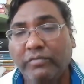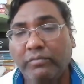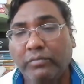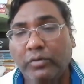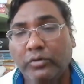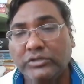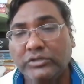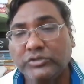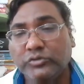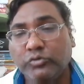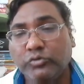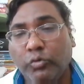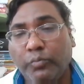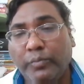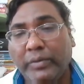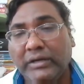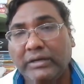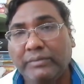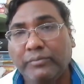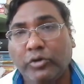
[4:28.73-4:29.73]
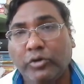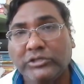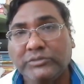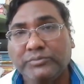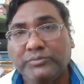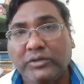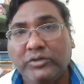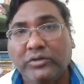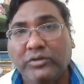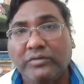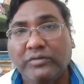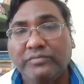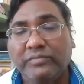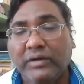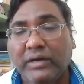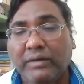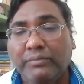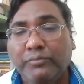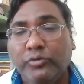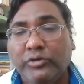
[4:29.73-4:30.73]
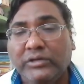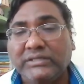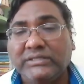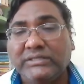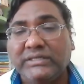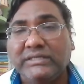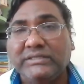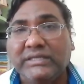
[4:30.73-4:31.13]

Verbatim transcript: prospect of a computer science and design course